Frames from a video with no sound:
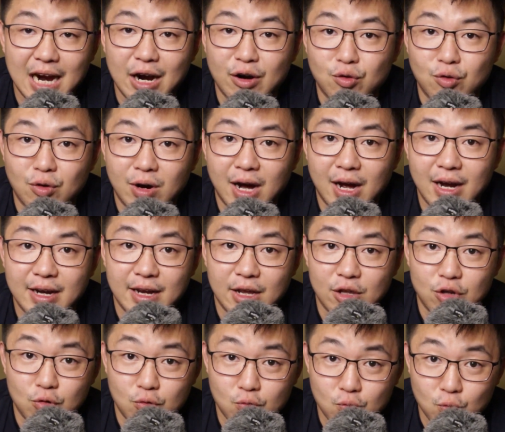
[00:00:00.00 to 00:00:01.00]
ROI
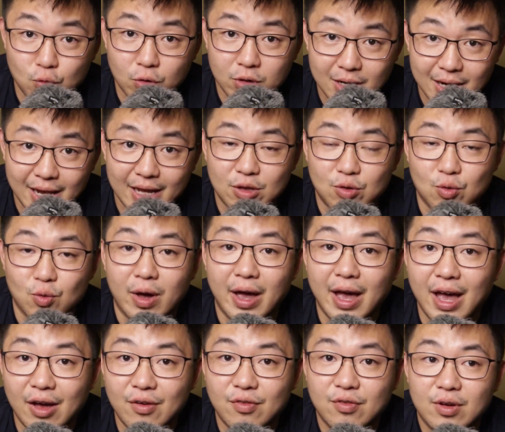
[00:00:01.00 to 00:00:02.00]
that you would like to
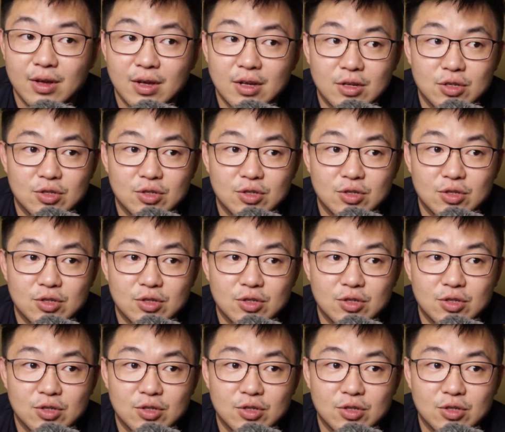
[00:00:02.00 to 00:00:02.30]
have.